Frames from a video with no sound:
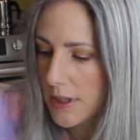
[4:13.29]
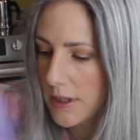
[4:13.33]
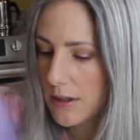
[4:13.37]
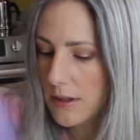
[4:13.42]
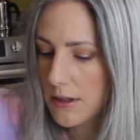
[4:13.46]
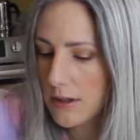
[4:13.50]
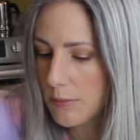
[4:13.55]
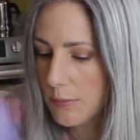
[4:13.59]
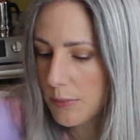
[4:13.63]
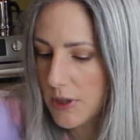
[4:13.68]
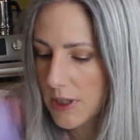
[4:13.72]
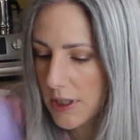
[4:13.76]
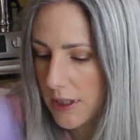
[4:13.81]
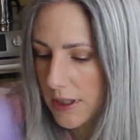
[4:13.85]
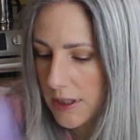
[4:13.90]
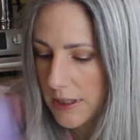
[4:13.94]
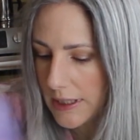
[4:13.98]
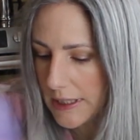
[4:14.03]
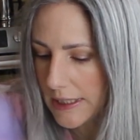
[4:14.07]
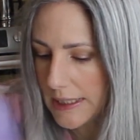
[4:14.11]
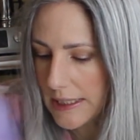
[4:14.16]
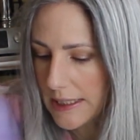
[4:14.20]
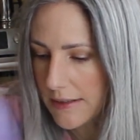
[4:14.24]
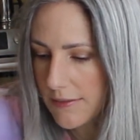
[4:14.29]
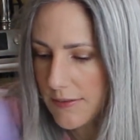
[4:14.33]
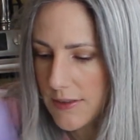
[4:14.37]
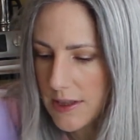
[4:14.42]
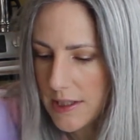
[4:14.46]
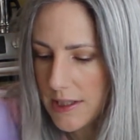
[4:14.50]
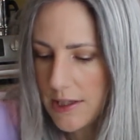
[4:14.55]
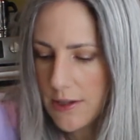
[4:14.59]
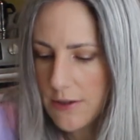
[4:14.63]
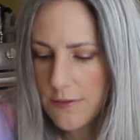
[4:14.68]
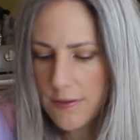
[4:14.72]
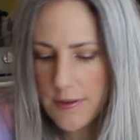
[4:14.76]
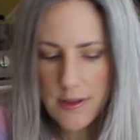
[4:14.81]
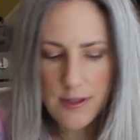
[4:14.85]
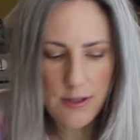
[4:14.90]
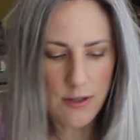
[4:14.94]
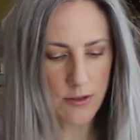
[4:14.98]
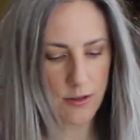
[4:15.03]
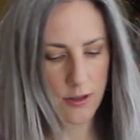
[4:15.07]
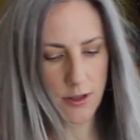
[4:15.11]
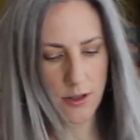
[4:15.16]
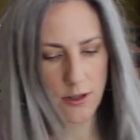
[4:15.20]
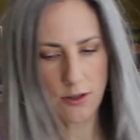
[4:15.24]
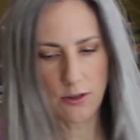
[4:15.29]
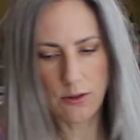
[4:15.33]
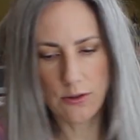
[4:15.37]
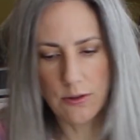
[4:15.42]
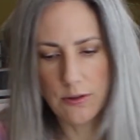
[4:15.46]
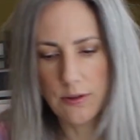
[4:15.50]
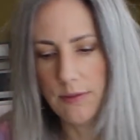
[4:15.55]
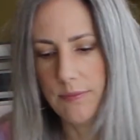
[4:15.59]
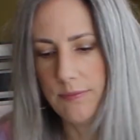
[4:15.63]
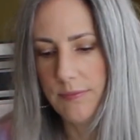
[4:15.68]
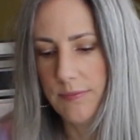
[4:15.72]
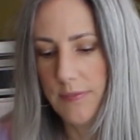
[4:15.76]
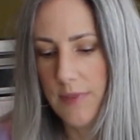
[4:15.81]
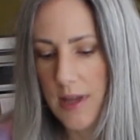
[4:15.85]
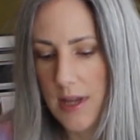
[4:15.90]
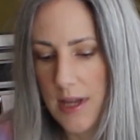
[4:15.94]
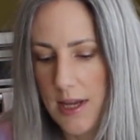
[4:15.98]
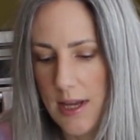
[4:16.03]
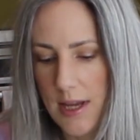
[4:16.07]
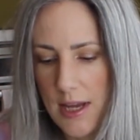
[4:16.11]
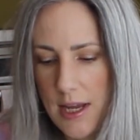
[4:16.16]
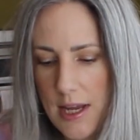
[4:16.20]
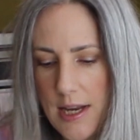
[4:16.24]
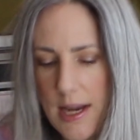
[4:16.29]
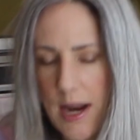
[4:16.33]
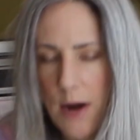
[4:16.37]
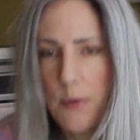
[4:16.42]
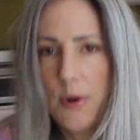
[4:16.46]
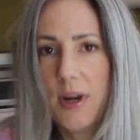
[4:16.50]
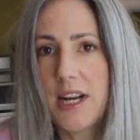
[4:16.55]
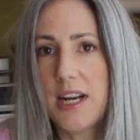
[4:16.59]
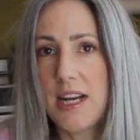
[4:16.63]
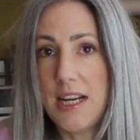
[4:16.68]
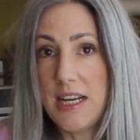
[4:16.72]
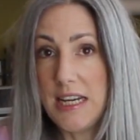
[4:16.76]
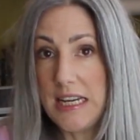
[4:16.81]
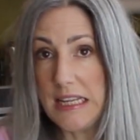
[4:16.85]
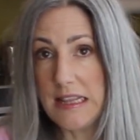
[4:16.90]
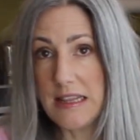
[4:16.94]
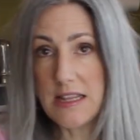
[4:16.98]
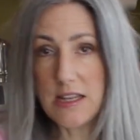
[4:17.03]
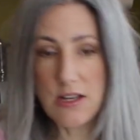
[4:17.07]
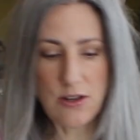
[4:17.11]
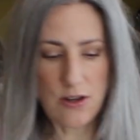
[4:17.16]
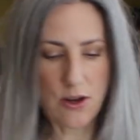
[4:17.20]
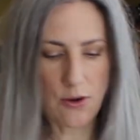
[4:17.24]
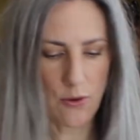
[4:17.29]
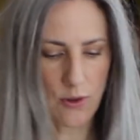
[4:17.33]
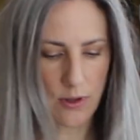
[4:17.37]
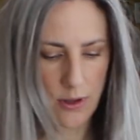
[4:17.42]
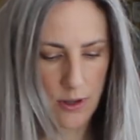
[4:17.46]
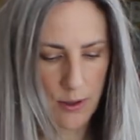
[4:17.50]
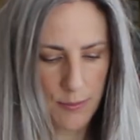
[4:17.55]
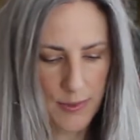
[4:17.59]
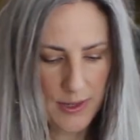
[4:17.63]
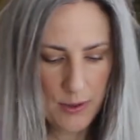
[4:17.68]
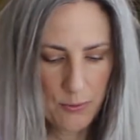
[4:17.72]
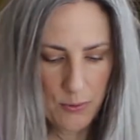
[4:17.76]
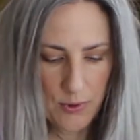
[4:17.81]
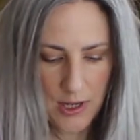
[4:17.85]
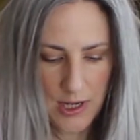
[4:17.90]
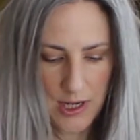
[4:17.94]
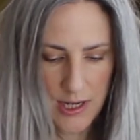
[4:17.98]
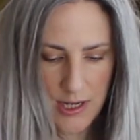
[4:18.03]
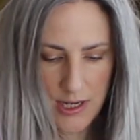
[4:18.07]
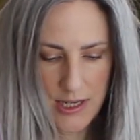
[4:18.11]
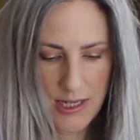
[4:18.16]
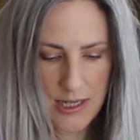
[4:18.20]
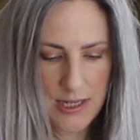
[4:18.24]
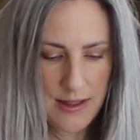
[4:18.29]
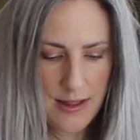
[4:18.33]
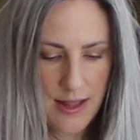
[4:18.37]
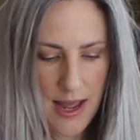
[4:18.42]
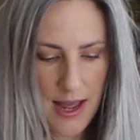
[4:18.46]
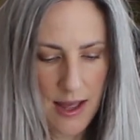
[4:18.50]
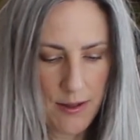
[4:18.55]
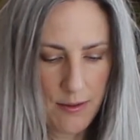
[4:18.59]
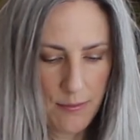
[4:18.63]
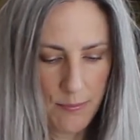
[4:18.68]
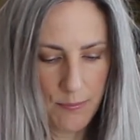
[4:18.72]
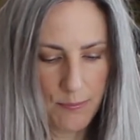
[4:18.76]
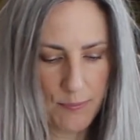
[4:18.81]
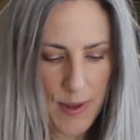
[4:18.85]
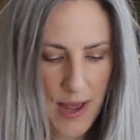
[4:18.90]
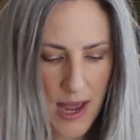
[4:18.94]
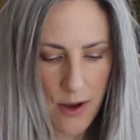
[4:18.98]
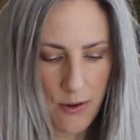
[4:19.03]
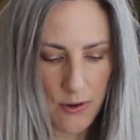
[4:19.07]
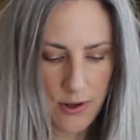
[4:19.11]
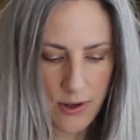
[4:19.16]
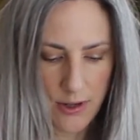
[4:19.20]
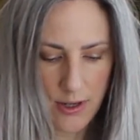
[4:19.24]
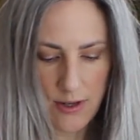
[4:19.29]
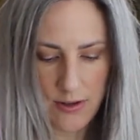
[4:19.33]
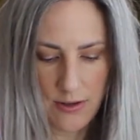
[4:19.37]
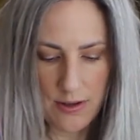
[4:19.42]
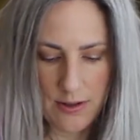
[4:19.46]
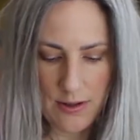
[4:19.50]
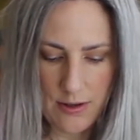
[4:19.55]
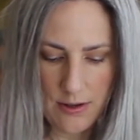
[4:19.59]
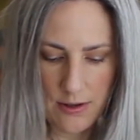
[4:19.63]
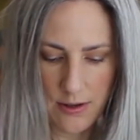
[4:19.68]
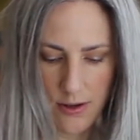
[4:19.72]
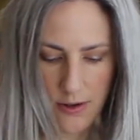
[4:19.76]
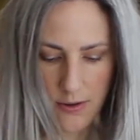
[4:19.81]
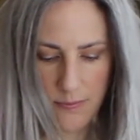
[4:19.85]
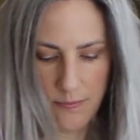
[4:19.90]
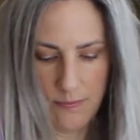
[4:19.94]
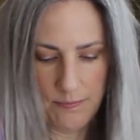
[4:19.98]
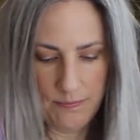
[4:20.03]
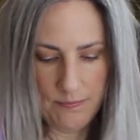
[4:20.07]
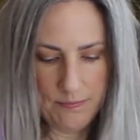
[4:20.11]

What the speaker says: Sprinkle it evenly over the dough. And now we're gonna knead the dough a little bit. We're gonna knead that powder into the dough.